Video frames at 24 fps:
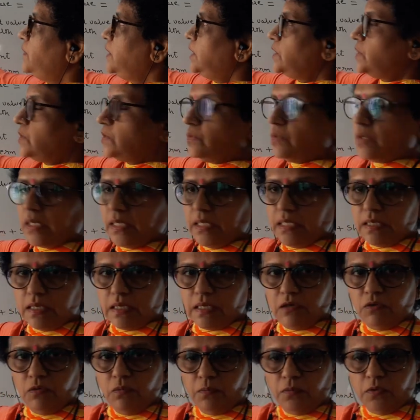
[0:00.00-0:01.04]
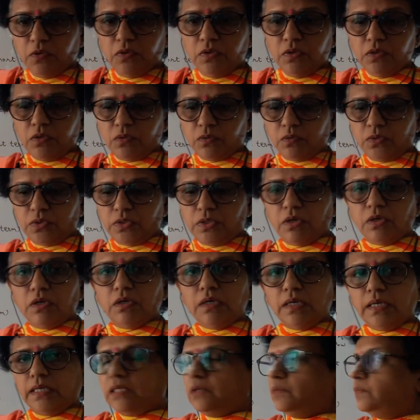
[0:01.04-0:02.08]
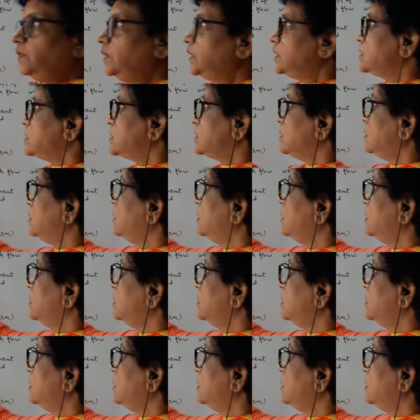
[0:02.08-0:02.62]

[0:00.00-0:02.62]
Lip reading: which you can give more to your investor.